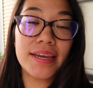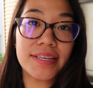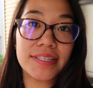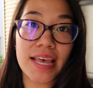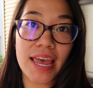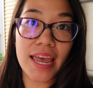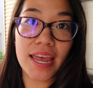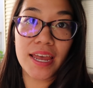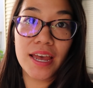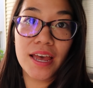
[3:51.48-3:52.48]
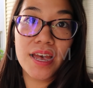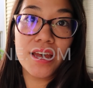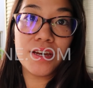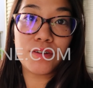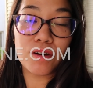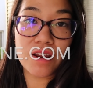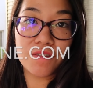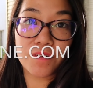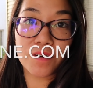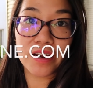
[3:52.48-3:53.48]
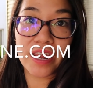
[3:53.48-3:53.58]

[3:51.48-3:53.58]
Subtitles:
is a 24